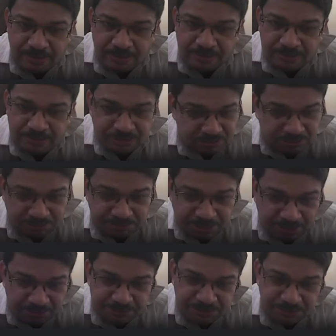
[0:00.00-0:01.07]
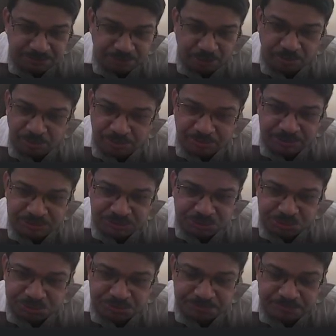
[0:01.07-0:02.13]
So sometimes the problem is
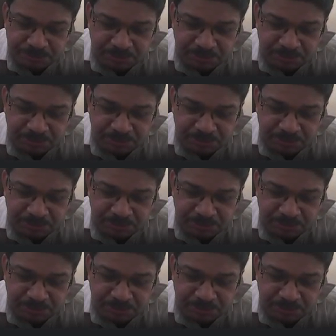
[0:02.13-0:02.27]
so